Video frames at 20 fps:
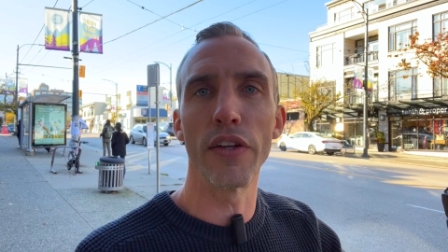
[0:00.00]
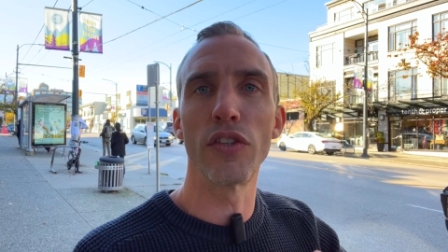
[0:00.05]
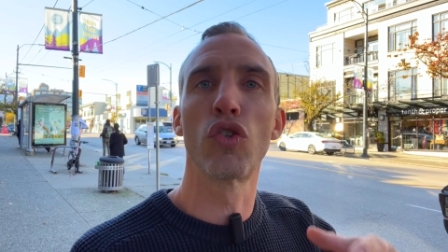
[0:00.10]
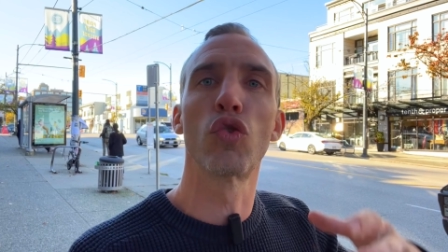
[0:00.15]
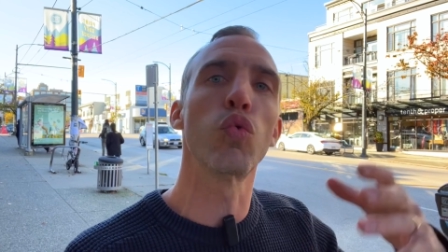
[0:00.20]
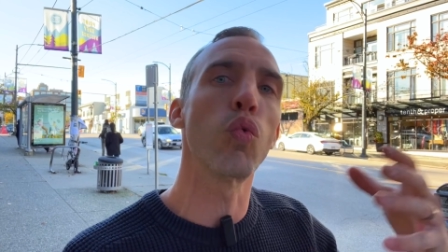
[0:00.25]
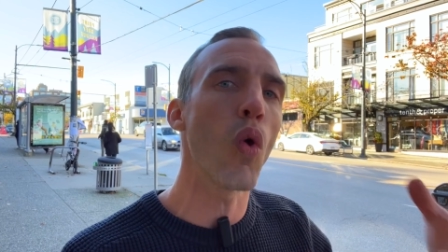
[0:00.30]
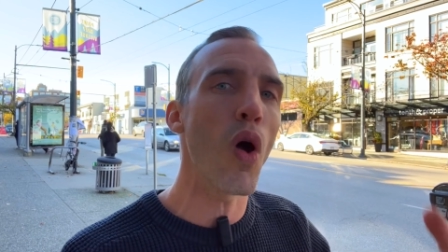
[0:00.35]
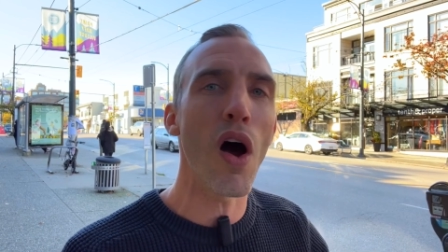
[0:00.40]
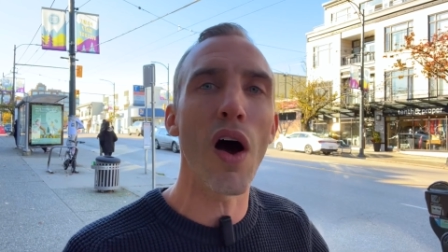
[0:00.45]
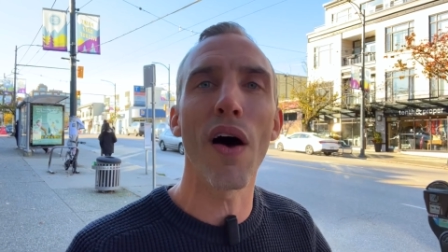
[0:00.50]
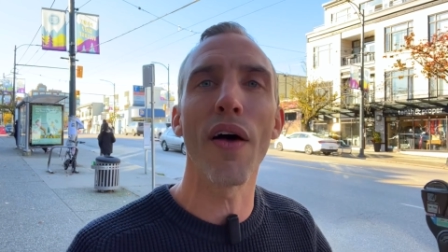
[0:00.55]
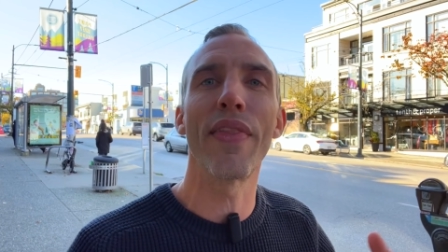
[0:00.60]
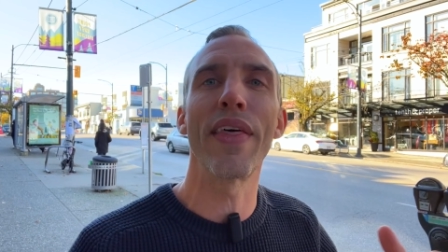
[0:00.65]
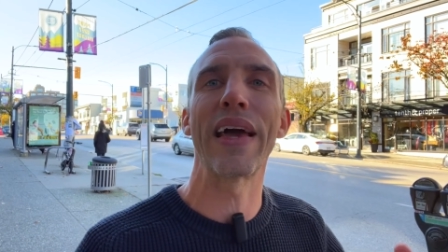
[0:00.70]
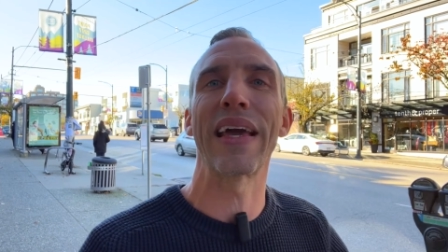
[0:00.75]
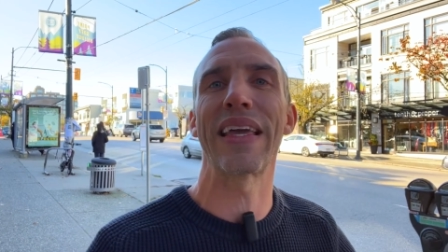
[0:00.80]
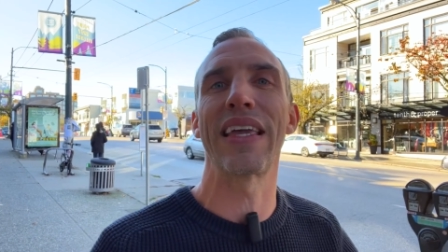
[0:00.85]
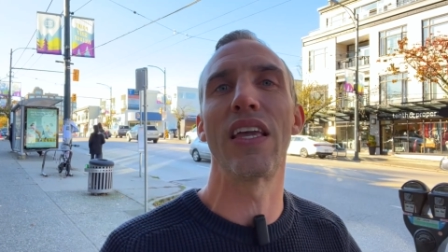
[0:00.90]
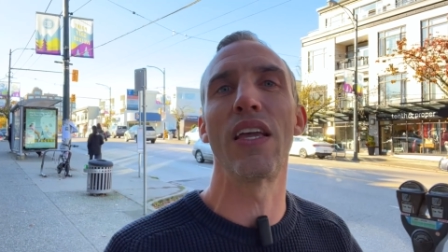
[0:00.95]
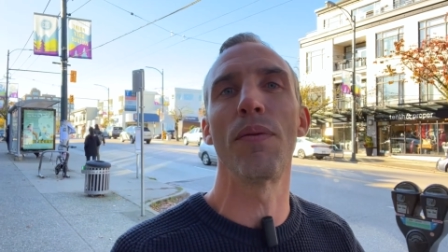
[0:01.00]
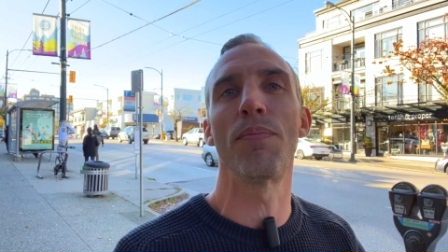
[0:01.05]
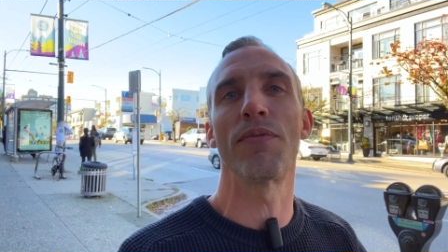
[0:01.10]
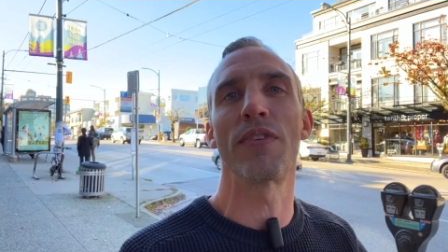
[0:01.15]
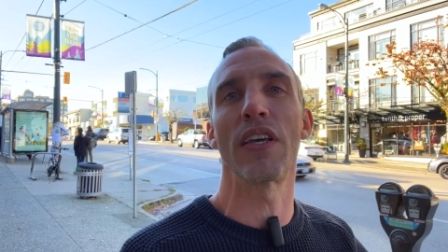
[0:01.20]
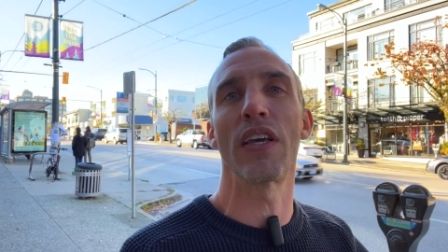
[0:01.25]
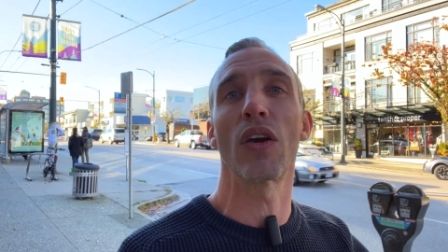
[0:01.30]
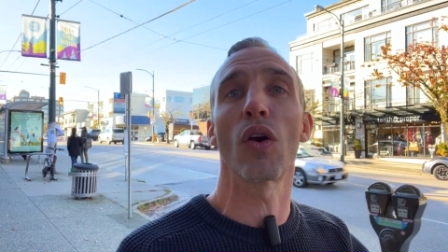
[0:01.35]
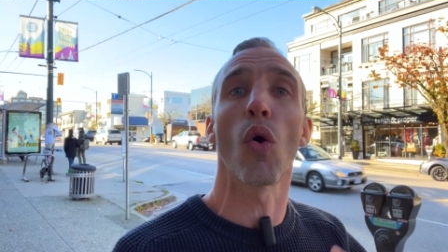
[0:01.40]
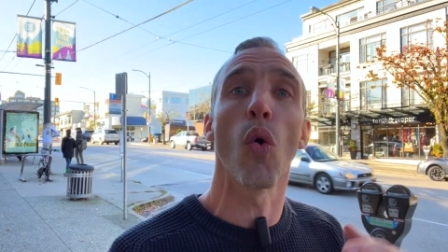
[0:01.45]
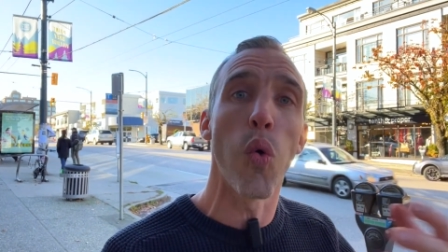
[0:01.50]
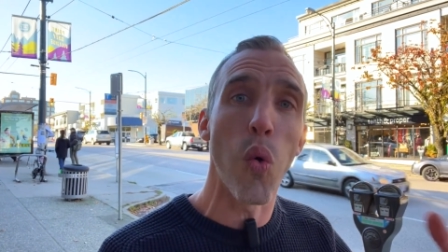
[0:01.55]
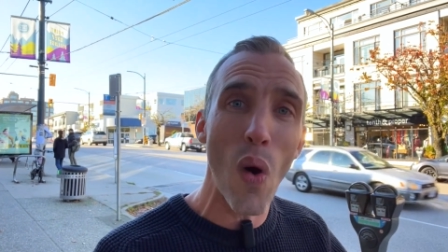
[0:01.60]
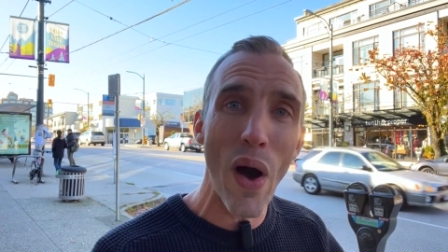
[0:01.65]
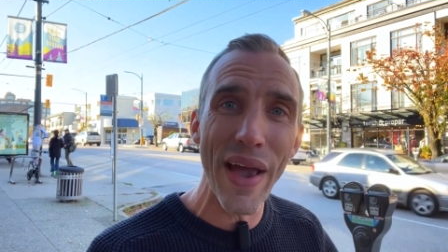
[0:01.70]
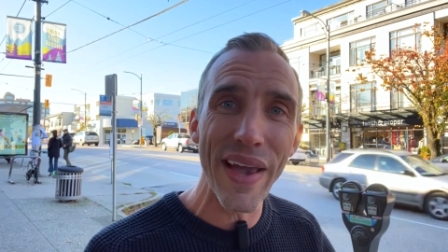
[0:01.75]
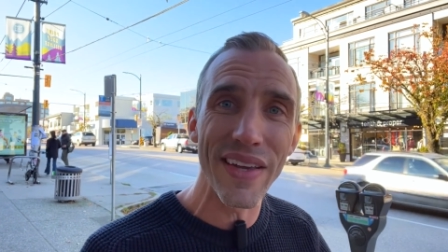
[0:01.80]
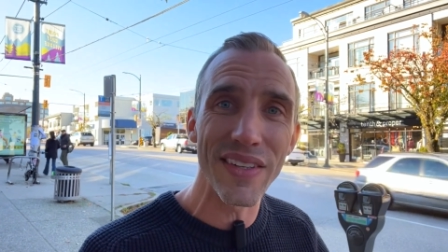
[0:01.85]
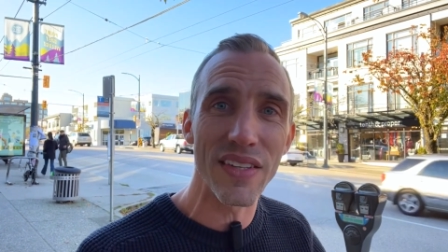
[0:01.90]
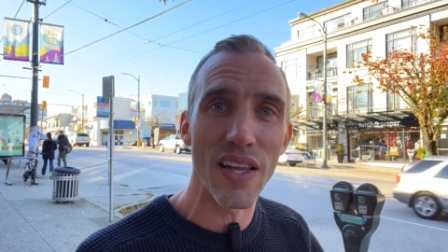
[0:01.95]
draw that keeps it
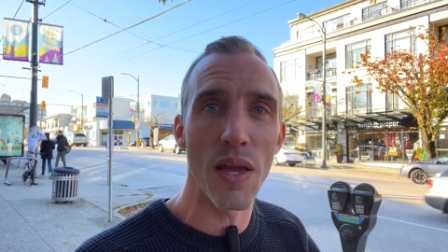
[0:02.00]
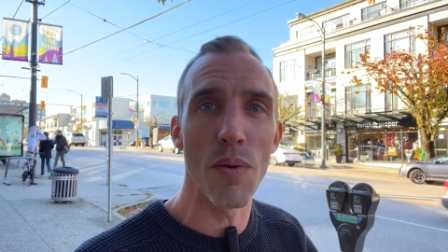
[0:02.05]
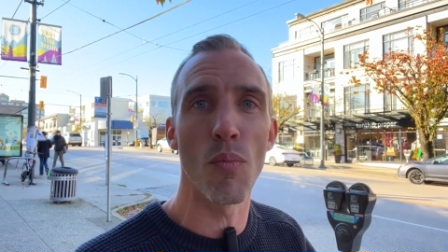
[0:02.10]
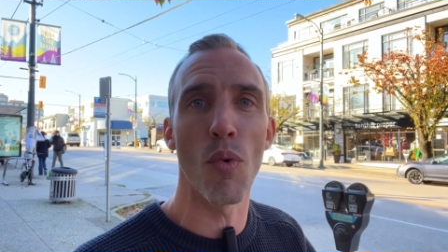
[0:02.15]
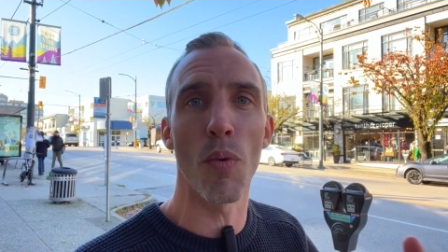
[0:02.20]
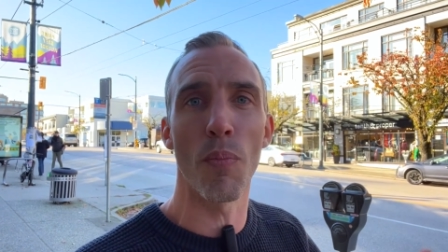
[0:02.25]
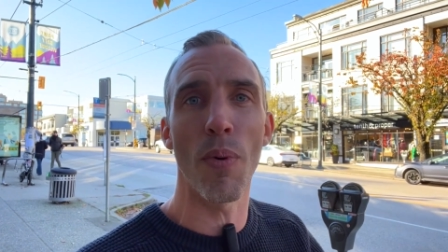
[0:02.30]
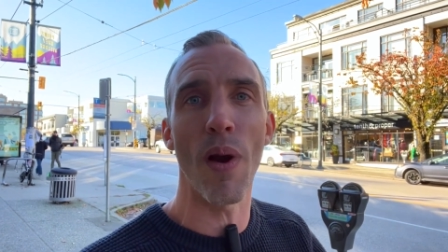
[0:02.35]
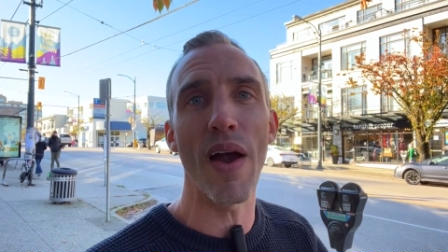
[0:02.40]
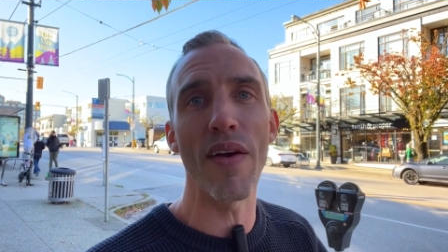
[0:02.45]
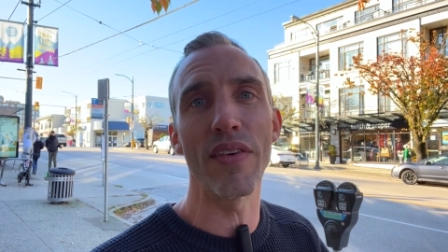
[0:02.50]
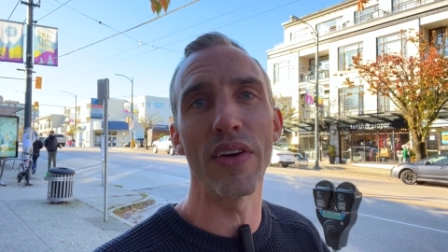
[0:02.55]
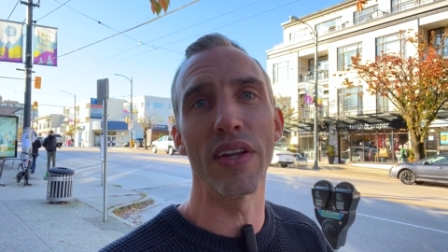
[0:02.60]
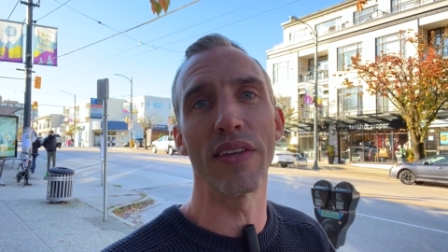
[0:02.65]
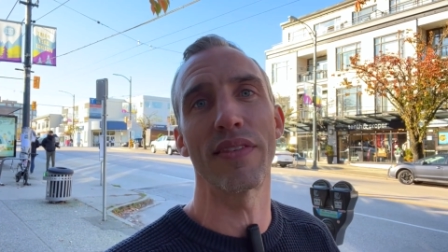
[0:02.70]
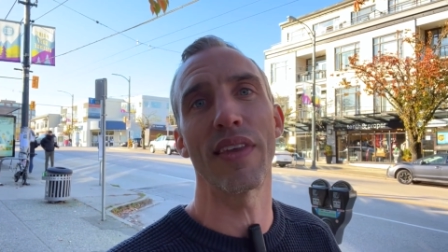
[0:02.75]
quiet and more private, is